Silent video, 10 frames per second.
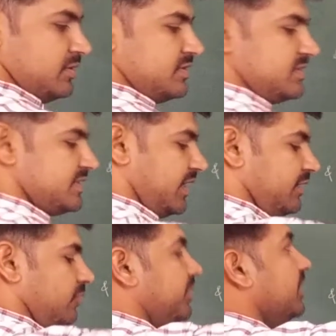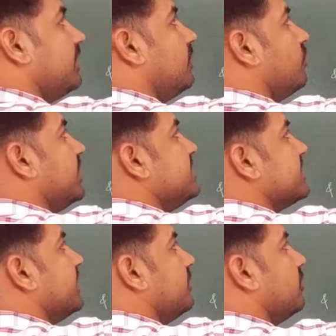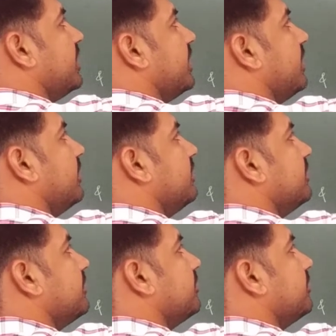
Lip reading: sin omega, y sin omega